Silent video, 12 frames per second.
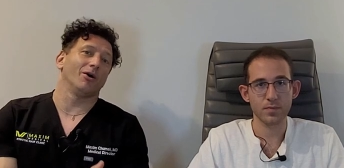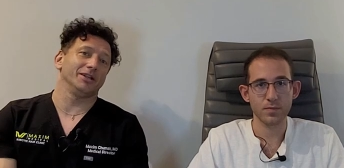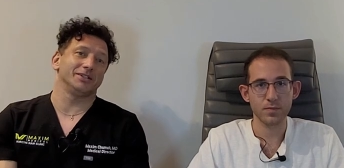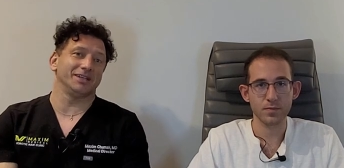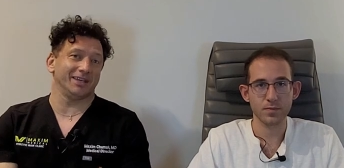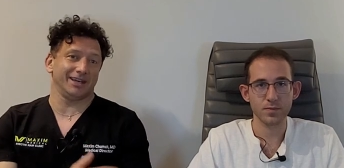
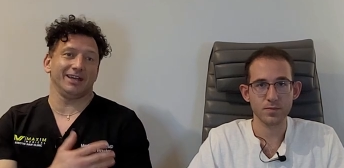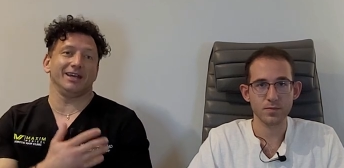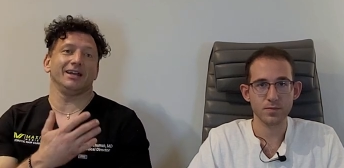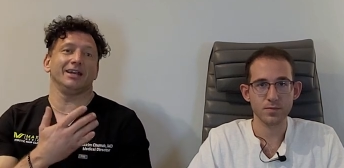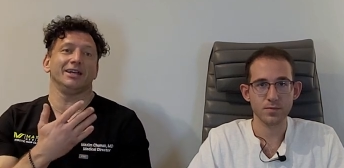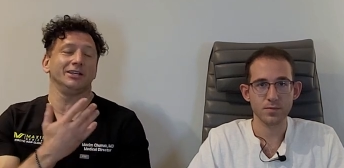Speaker 1: it's a
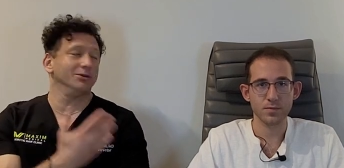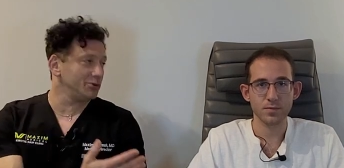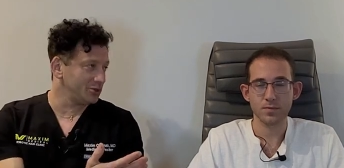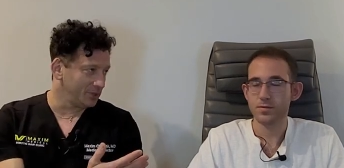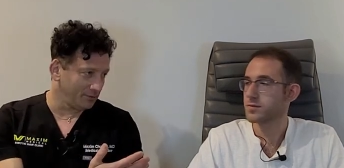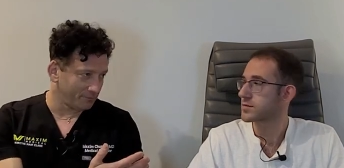
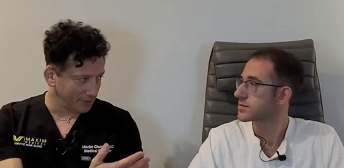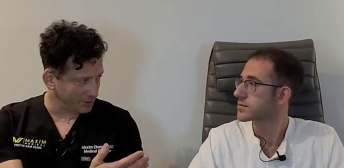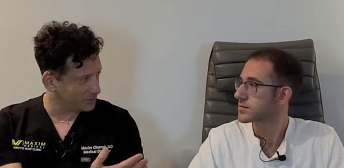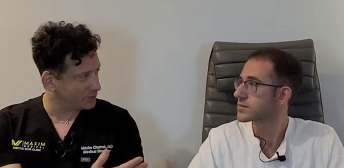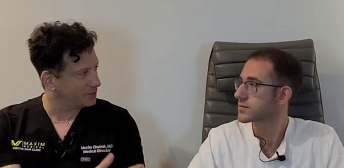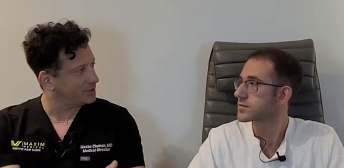huge
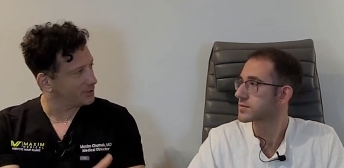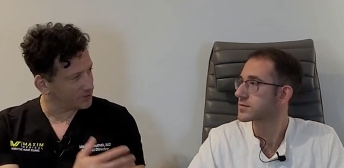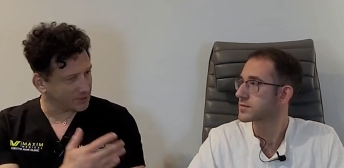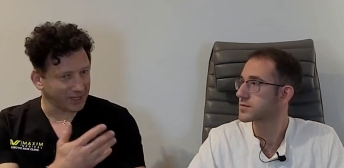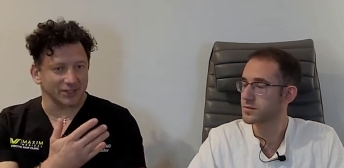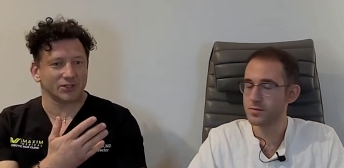difference
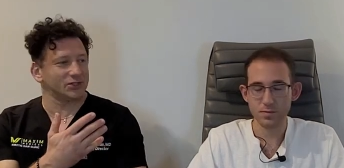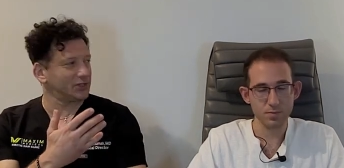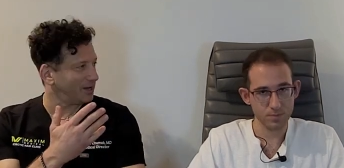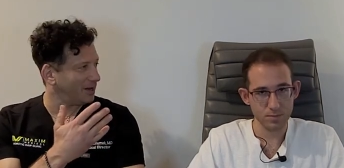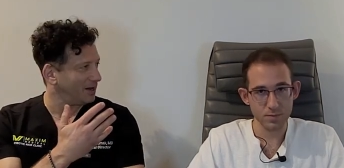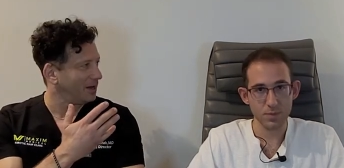since,
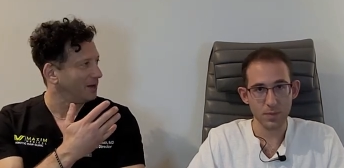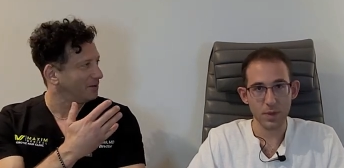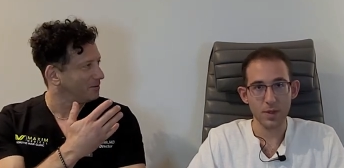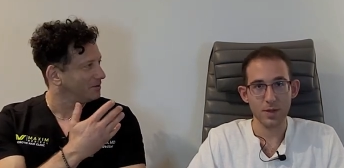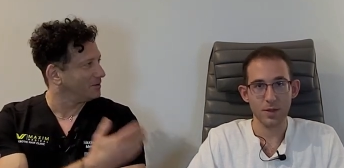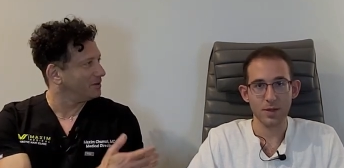
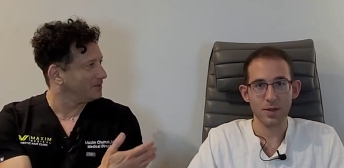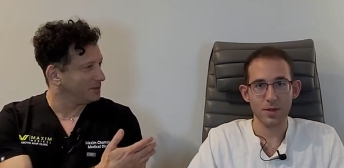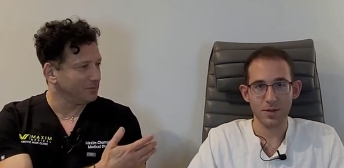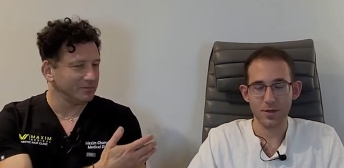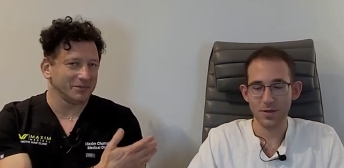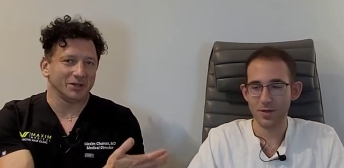uh,
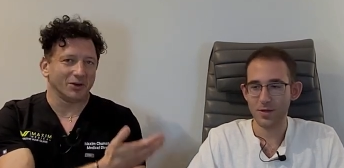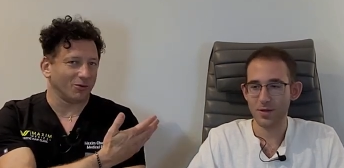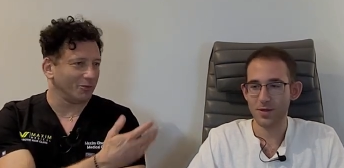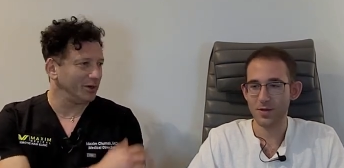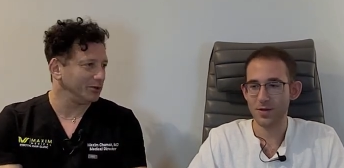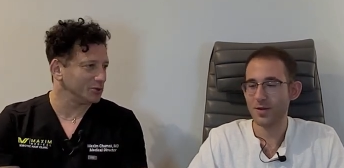the, you
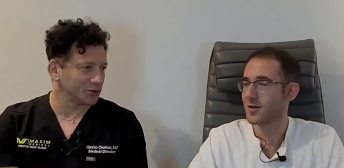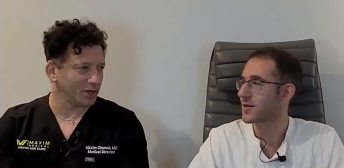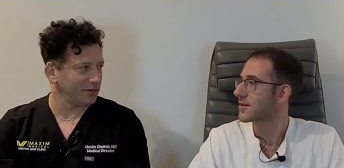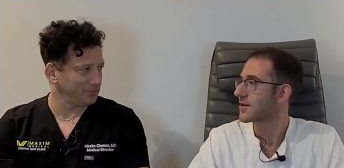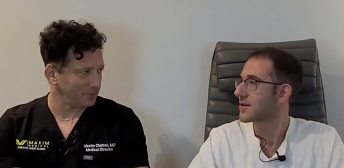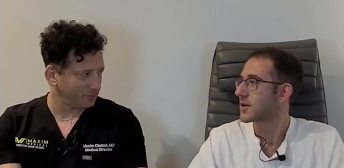know, when you
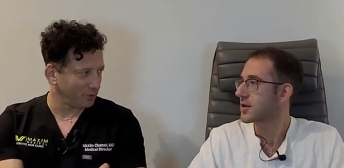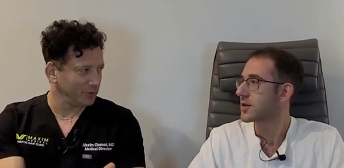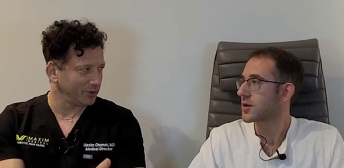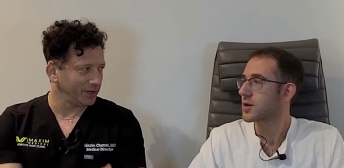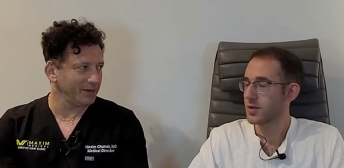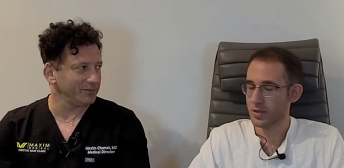started, before
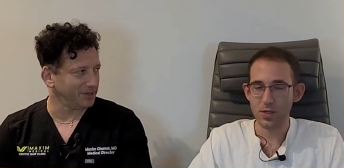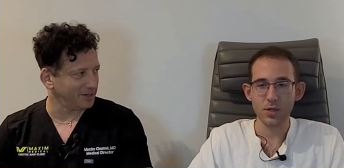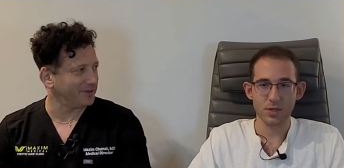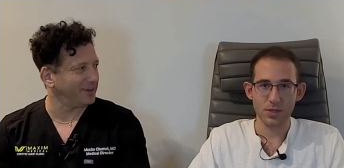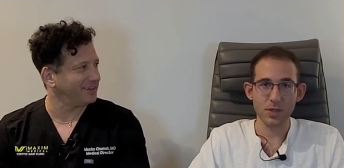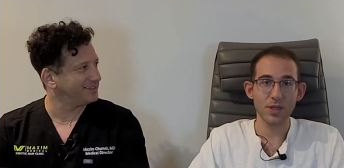you came
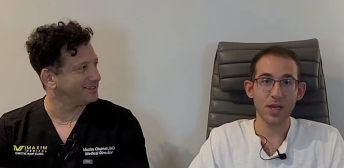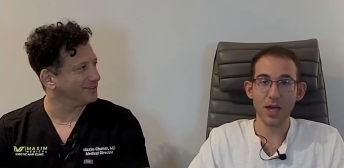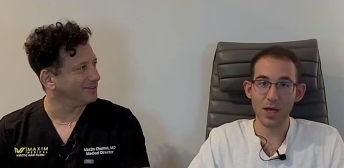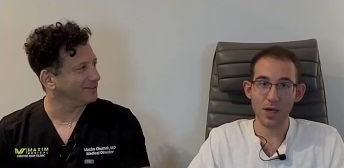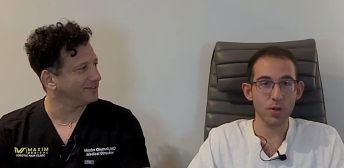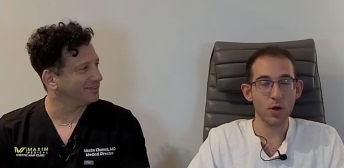here, right?
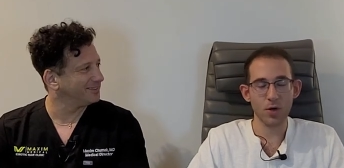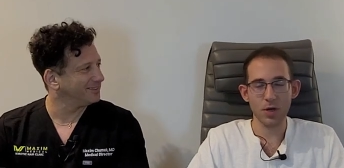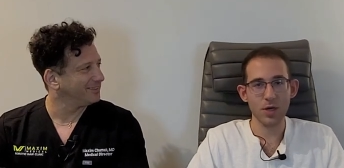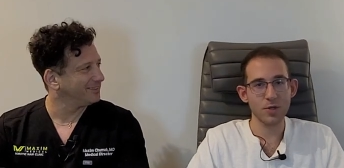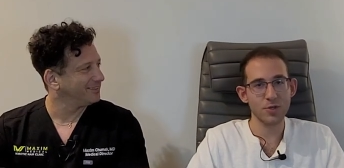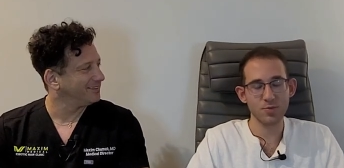
Speaker 2: Yeah, no,
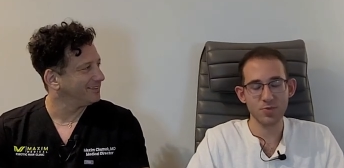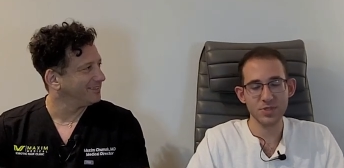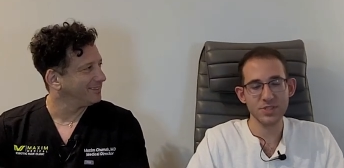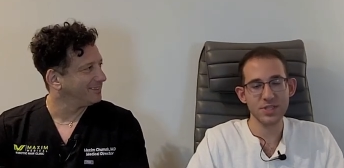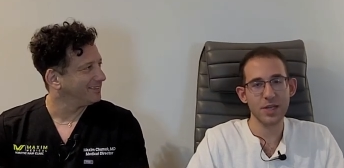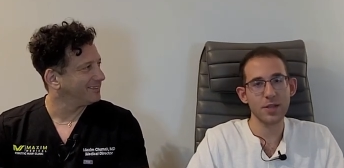one hundred
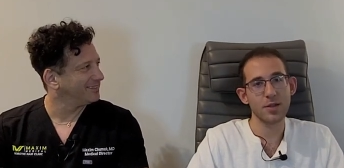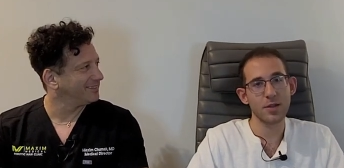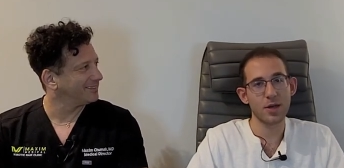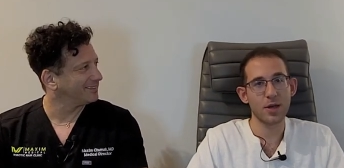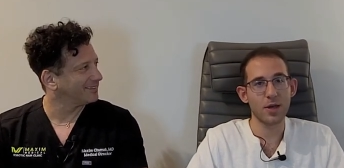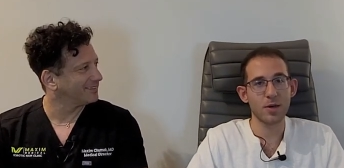percent.
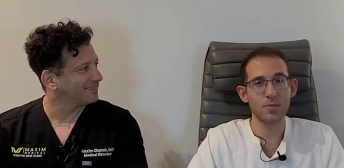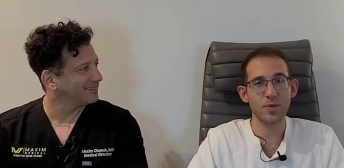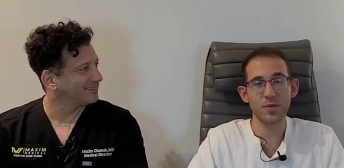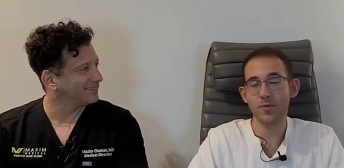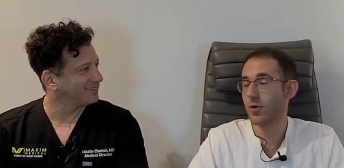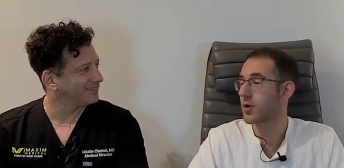Um,
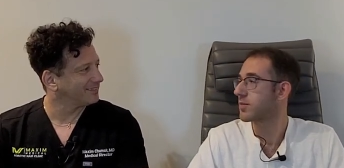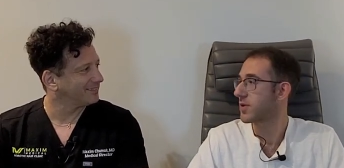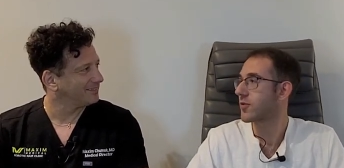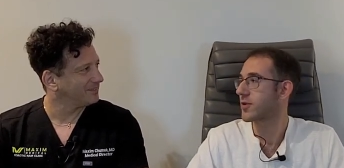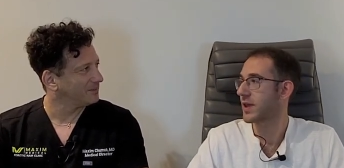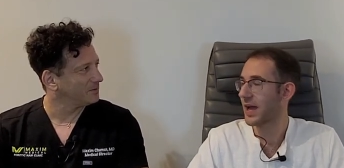before,
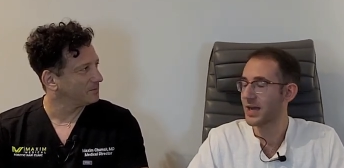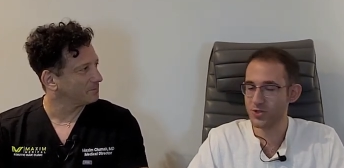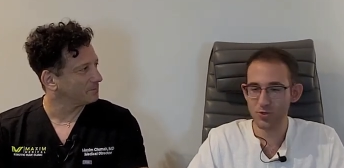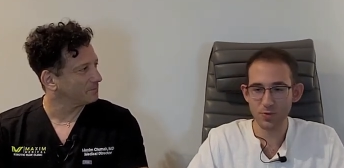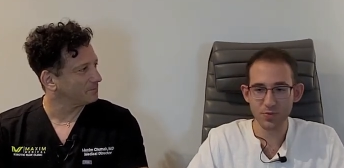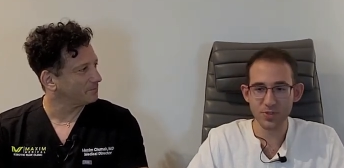before the
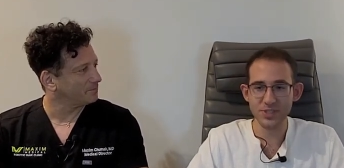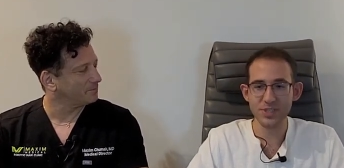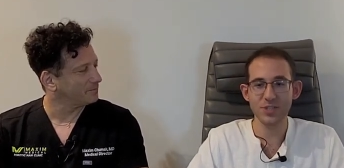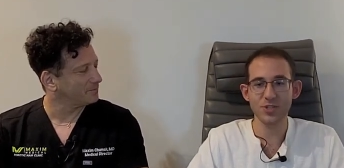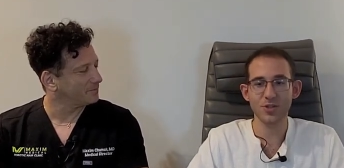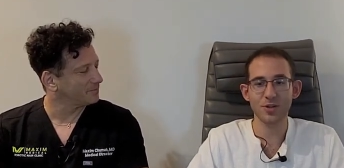actual
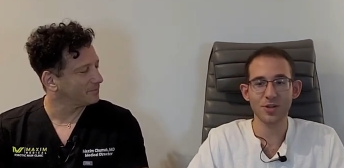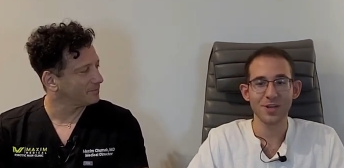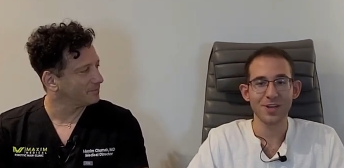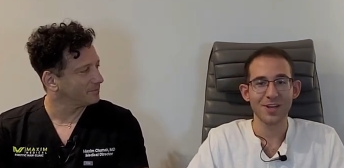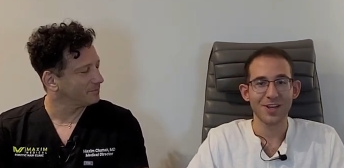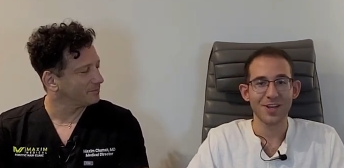procedure,
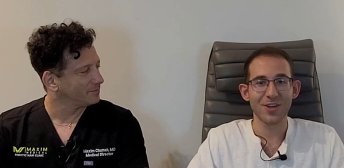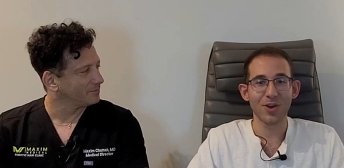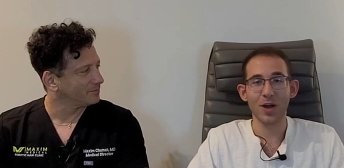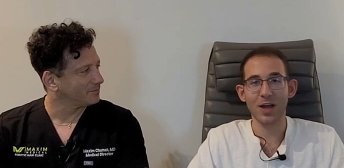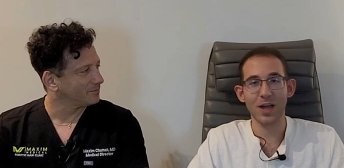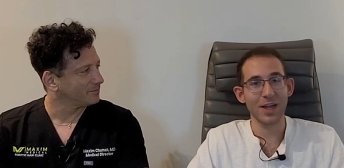you
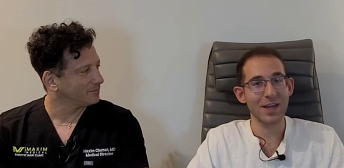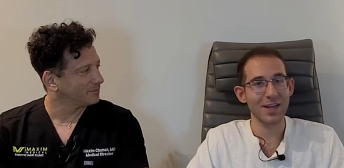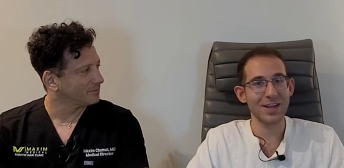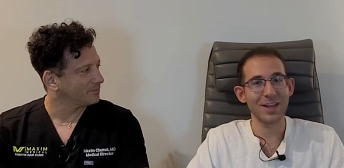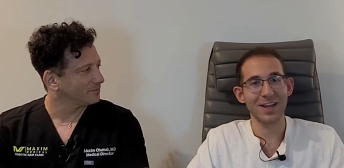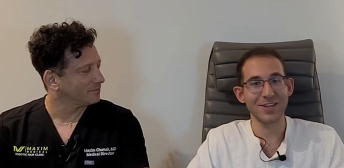know,
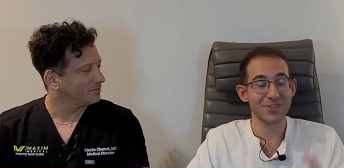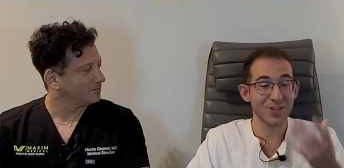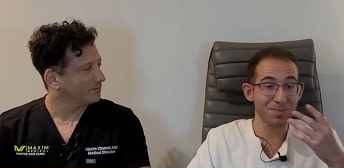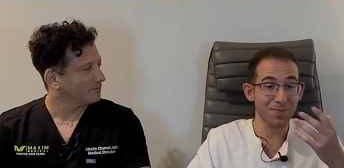I, I took a